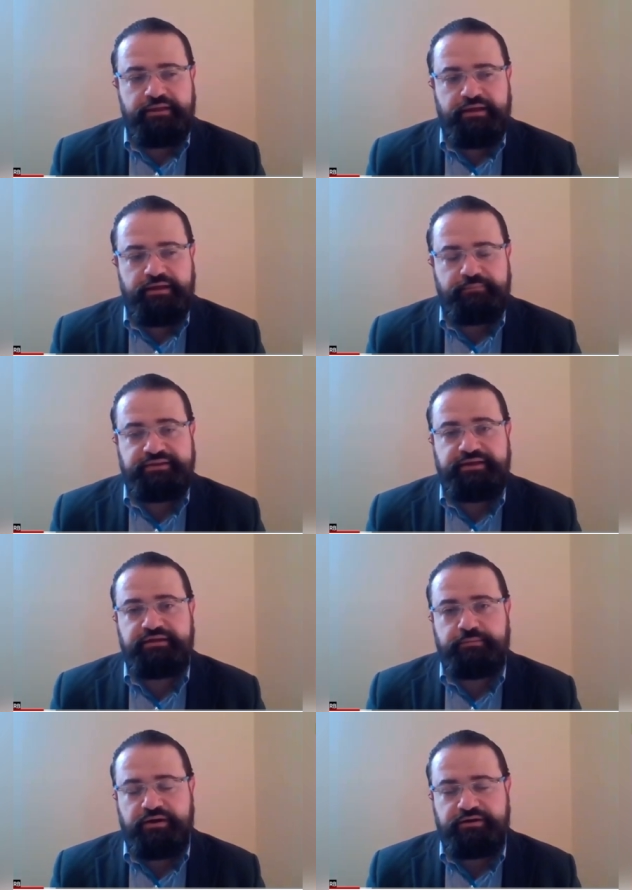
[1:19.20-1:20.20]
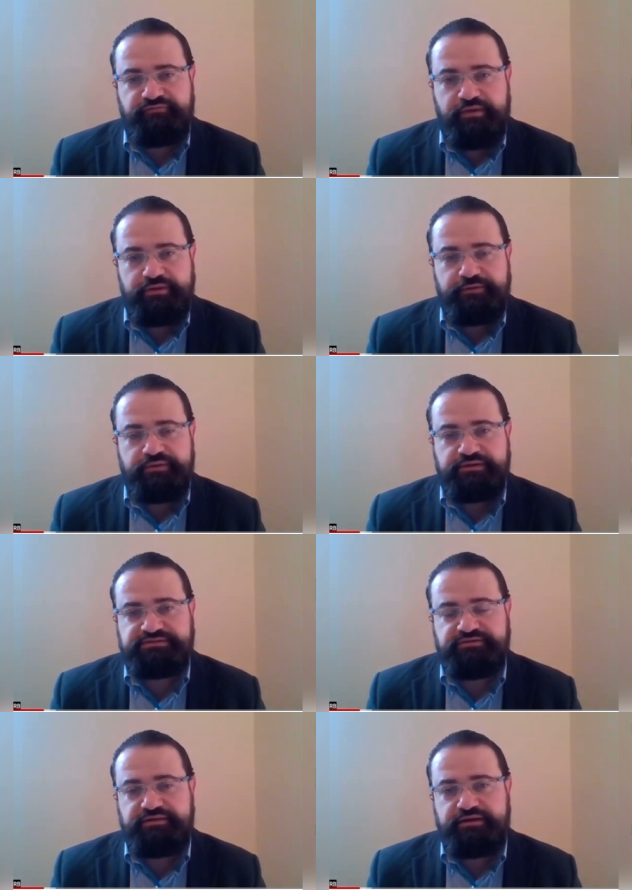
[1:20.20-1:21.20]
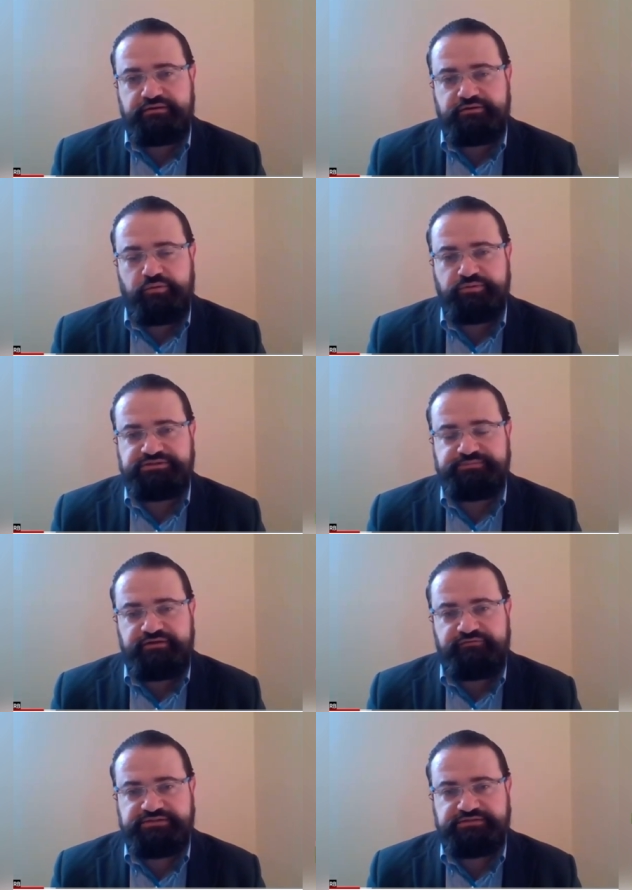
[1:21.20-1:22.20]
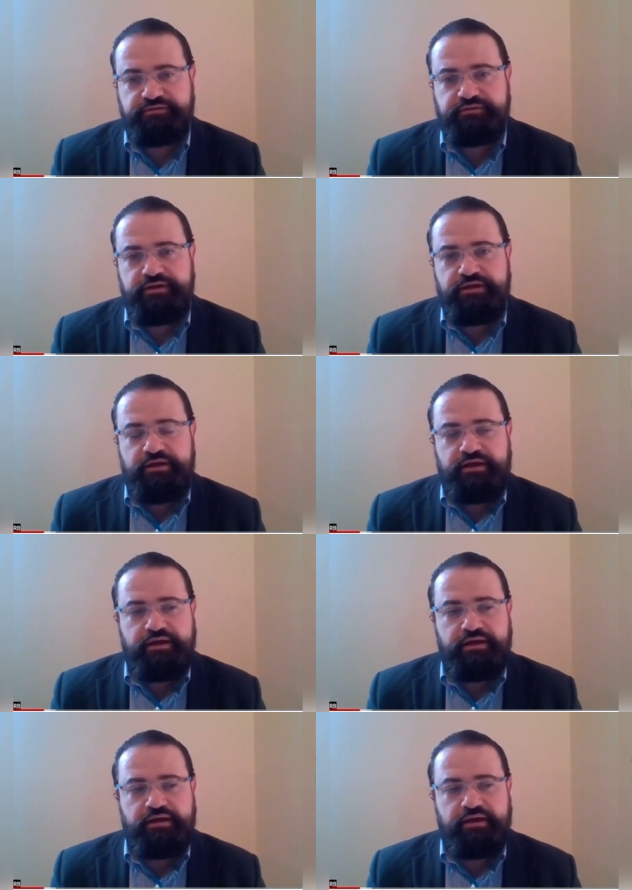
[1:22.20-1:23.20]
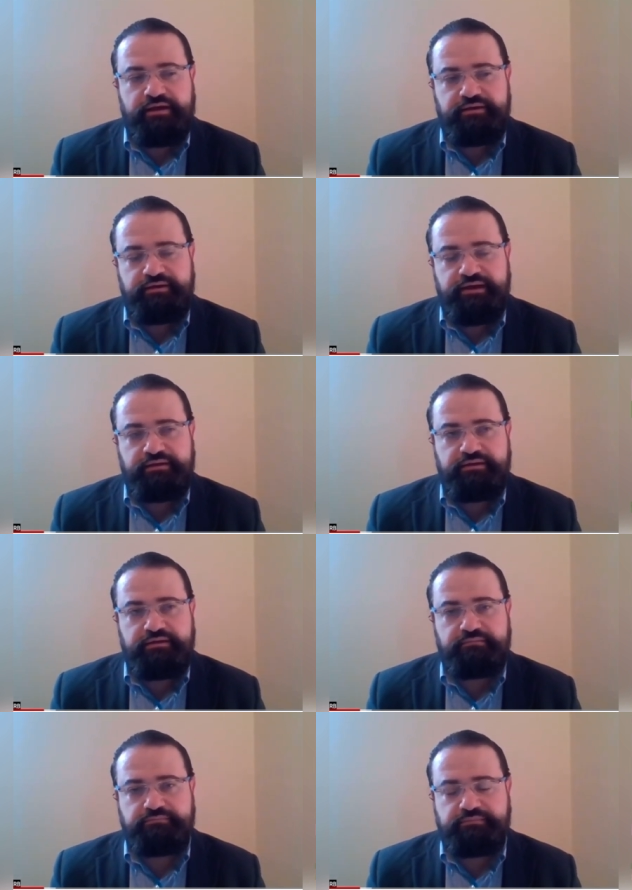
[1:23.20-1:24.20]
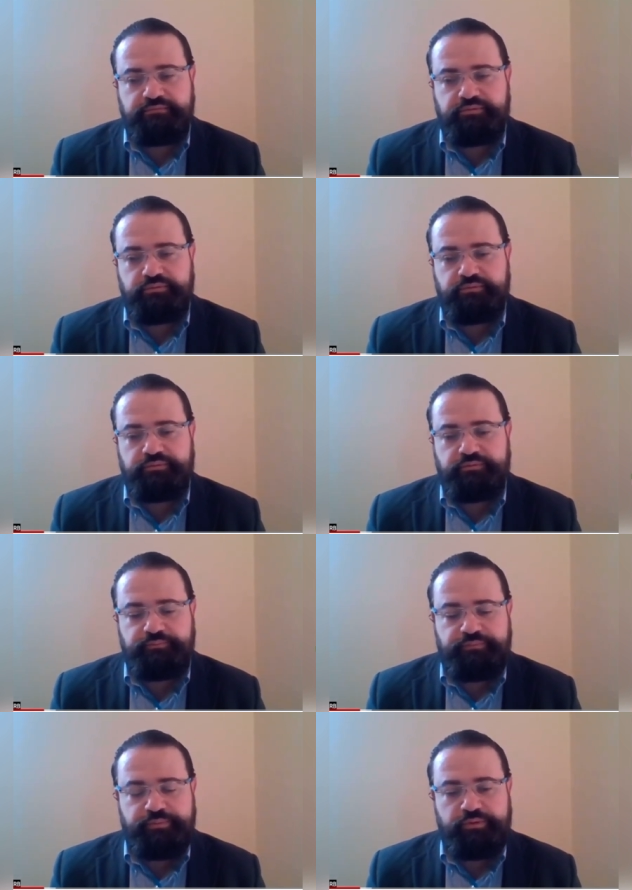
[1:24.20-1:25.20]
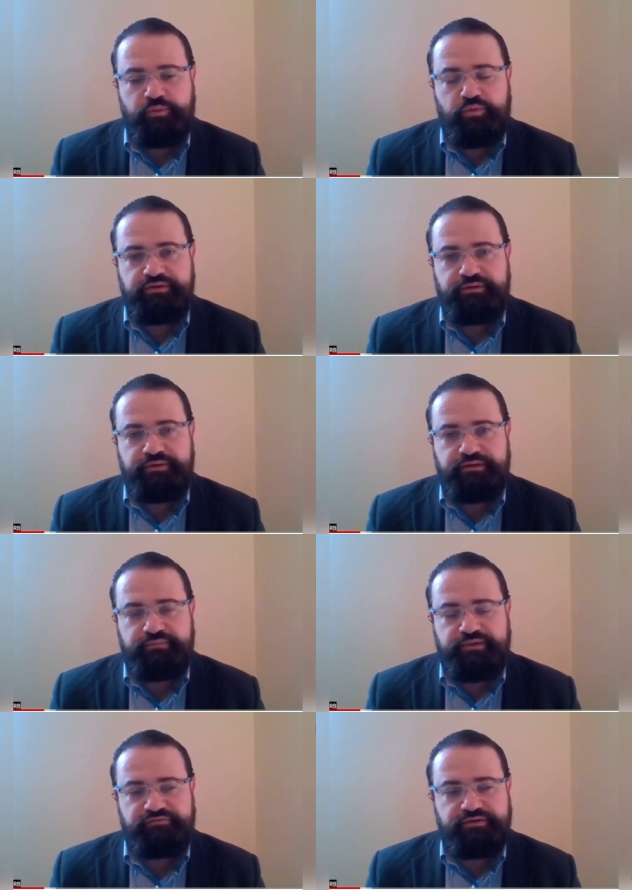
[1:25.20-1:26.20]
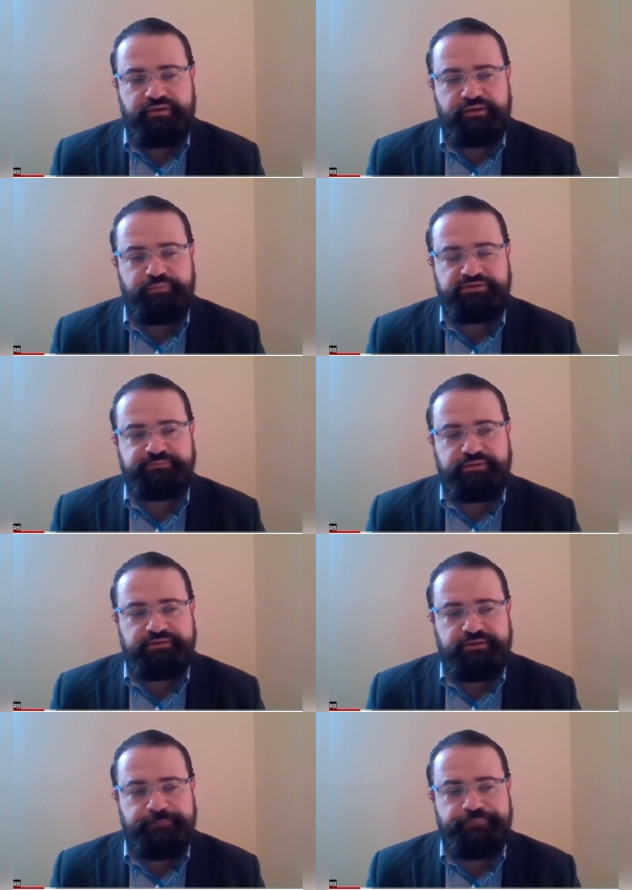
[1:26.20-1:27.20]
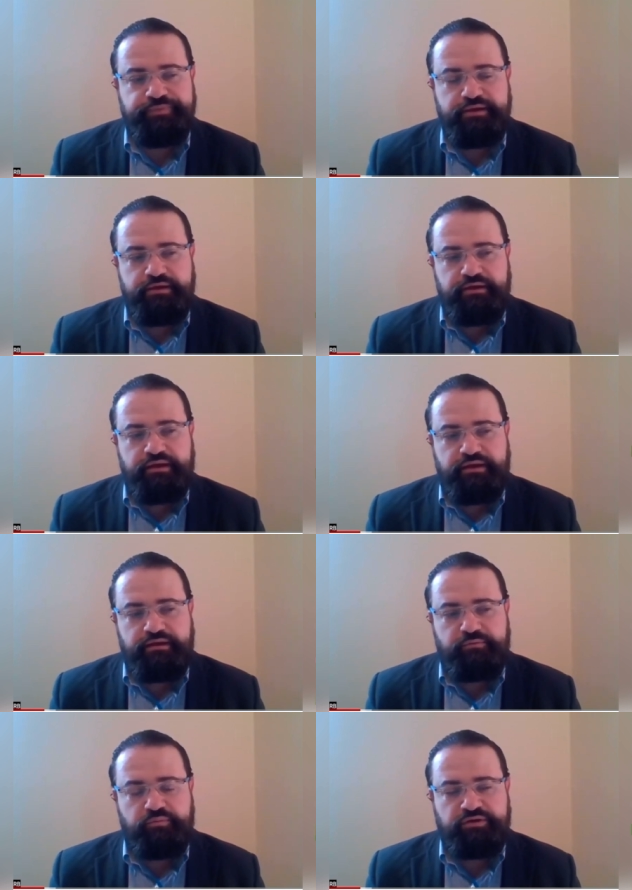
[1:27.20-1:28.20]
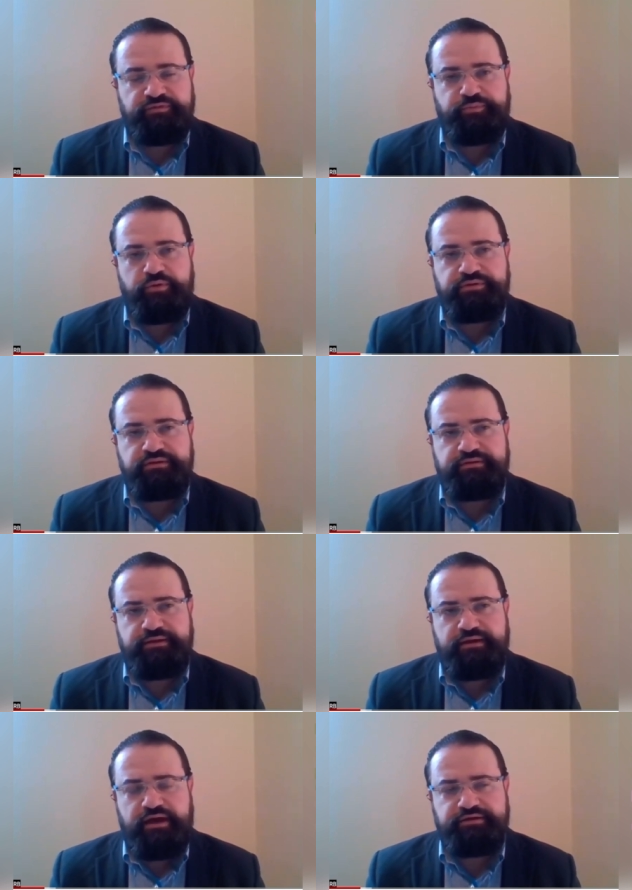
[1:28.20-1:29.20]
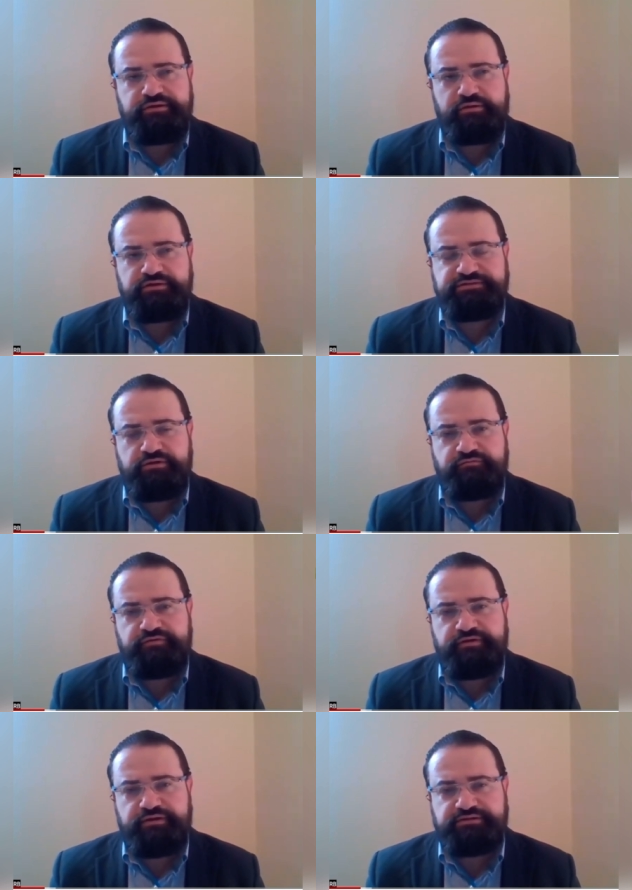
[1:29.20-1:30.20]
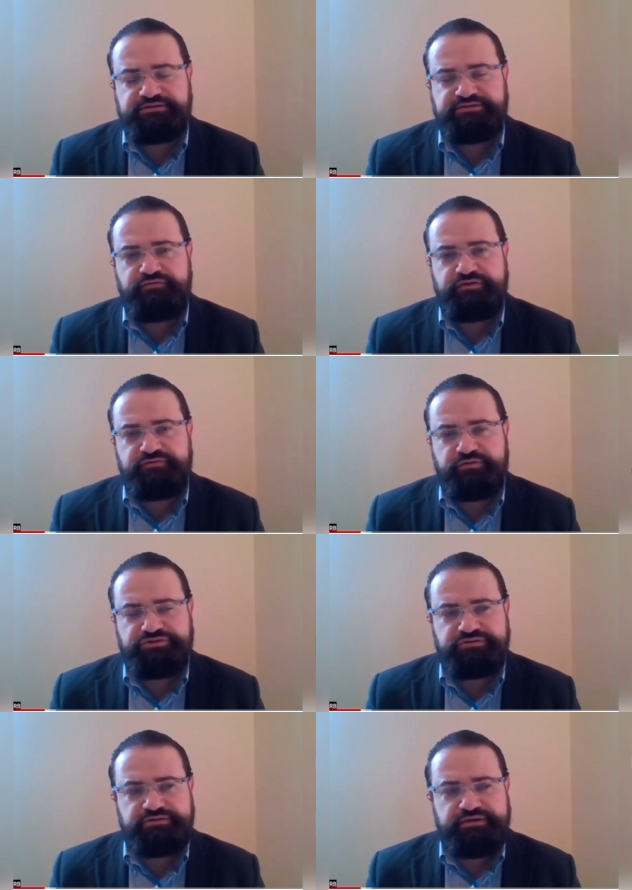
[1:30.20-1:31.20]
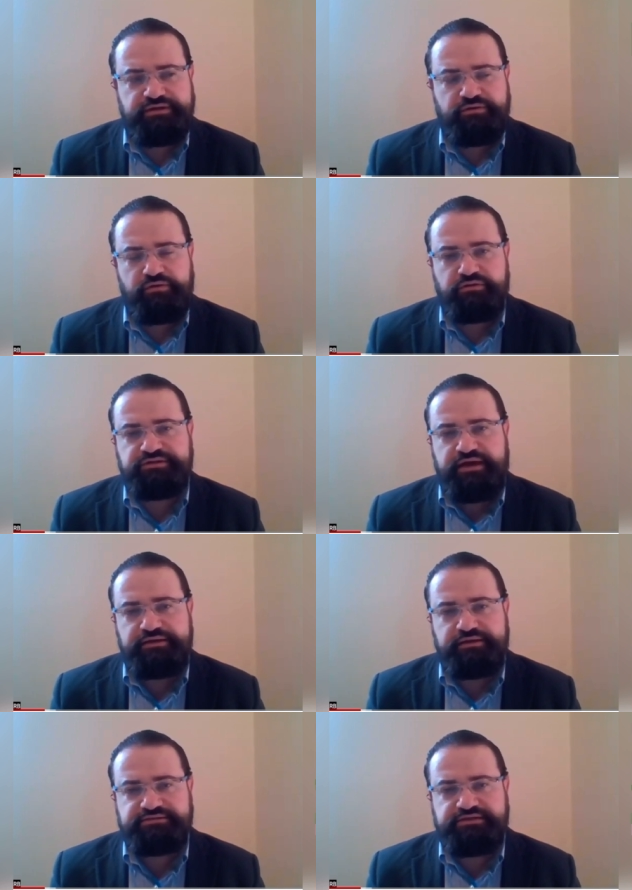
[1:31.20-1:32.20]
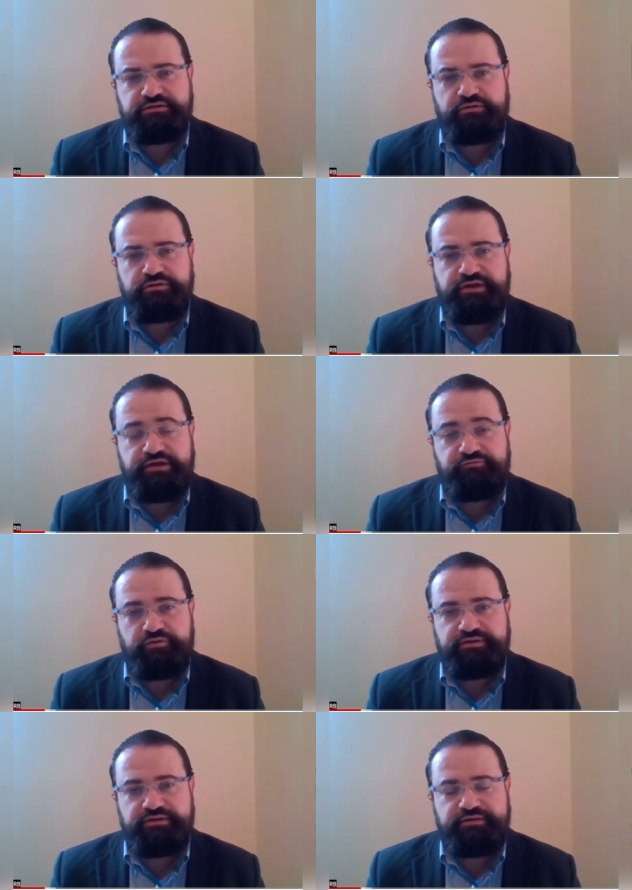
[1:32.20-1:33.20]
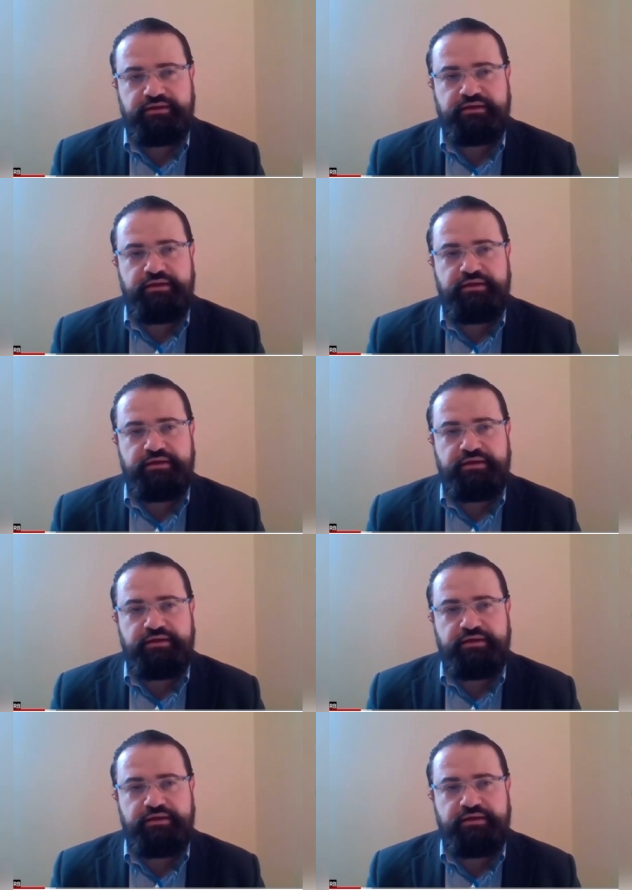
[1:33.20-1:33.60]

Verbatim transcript: uh, by taking apart the family. It's right there in the Communist Manifesto. Uh, I again, um, people who want they may may read my post, but um, uh, one of the prominent uh, ideologues of uh, the Soviet Revolution, Kollontai, Alexander Kollontai, wrote that,